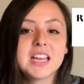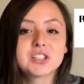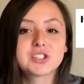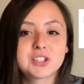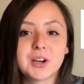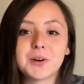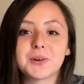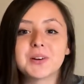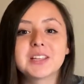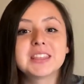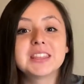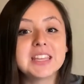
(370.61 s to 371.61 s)

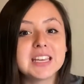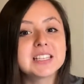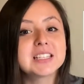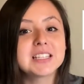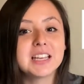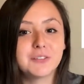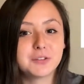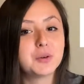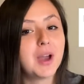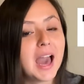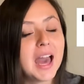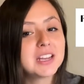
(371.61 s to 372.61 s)
So this, if
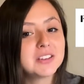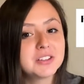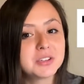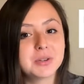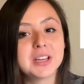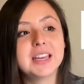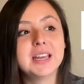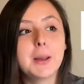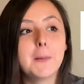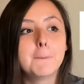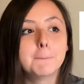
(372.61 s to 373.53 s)
you added to it,